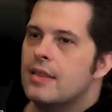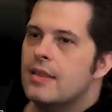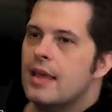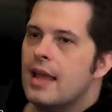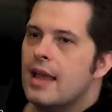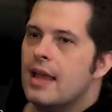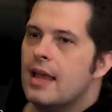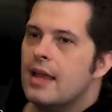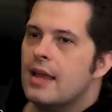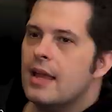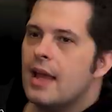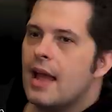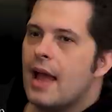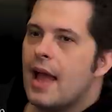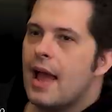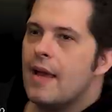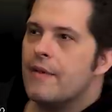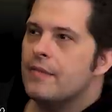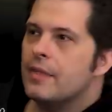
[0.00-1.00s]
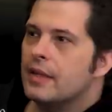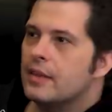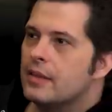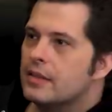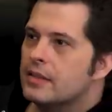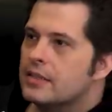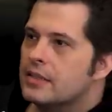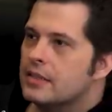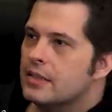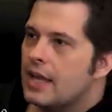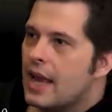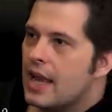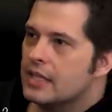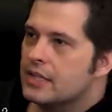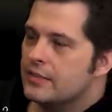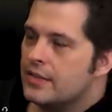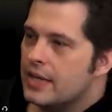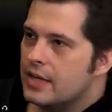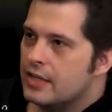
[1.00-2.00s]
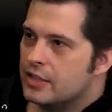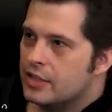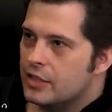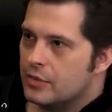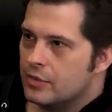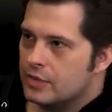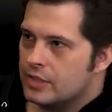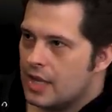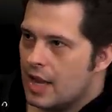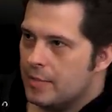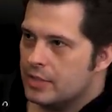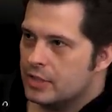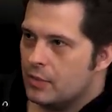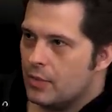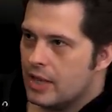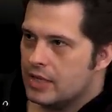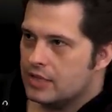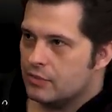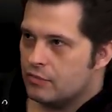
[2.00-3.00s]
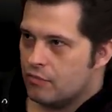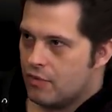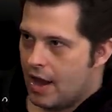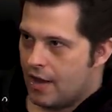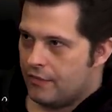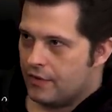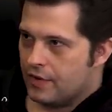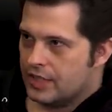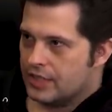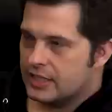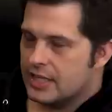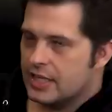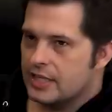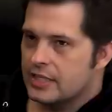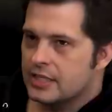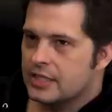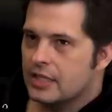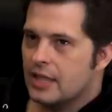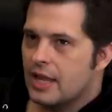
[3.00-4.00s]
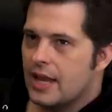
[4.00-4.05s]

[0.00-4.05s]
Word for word: they had like this Castlevania 2 Simon's Quest references,